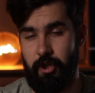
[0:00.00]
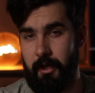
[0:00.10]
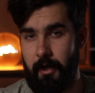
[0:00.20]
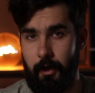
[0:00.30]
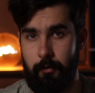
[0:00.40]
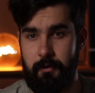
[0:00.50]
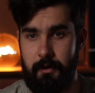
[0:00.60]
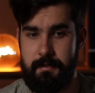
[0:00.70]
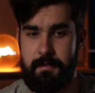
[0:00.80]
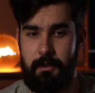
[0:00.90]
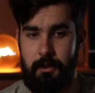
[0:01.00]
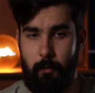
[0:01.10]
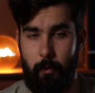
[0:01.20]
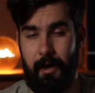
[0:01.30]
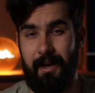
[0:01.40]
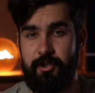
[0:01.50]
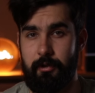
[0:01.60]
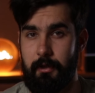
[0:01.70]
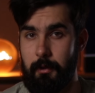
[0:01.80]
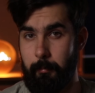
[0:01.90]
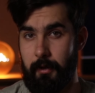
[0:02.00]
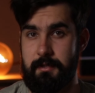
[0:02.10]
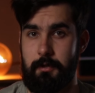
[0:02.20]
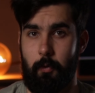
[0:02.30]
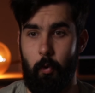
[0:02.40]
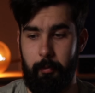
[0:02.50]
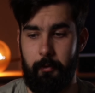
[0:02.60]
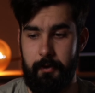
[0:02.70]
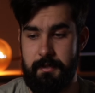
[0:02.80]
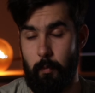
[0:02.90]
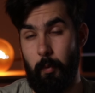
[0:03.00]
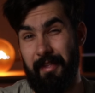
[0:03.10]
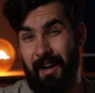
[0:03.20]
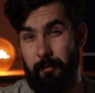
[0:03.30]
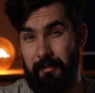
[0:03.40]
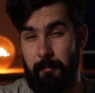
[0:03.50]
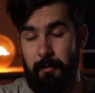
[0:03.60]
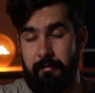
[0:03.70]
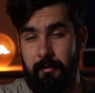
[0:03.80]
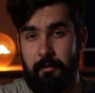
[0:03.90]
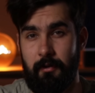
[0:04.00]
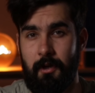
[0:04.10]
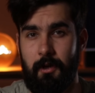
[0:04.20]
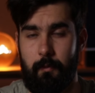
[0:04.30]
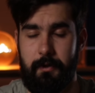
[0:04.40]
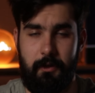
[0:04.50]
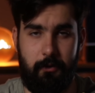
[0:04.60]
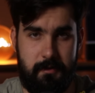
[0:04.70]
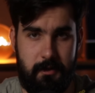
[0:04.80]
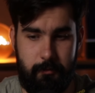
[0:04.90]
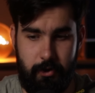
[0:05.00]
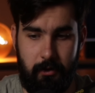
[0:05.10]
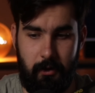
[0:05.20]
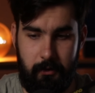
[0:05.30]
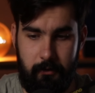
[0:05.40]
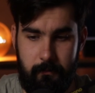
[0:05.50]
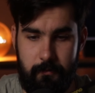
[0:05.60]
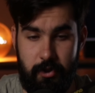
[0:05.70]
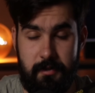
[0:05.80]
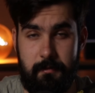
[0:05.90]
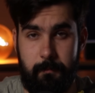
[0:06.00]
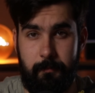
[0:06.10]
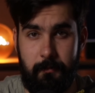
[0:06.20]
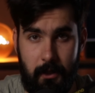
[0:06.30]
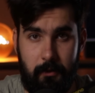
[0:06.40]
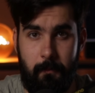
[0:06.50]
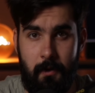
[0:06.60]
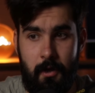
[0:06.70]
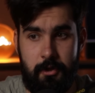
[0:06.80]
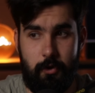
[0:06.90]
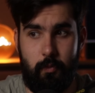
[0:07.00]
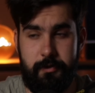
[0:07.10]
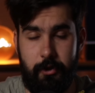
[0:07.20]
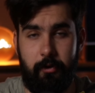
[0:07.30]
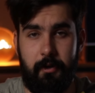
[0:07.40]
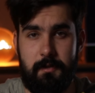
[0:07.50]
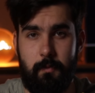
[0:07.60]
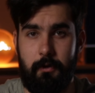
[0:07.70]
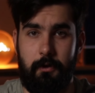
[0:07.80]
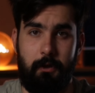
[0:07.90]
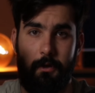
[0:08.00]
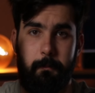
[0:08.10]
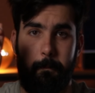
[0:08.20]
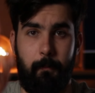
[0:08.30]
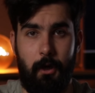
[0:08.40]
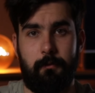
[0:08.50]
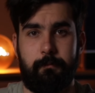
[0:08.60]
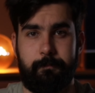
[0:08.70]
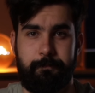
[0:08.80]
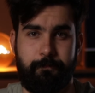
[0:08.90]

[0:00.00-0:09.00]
check it out and see what actually impacts your open rates without them even reading your subject line just yet. So see you in the next one and bye.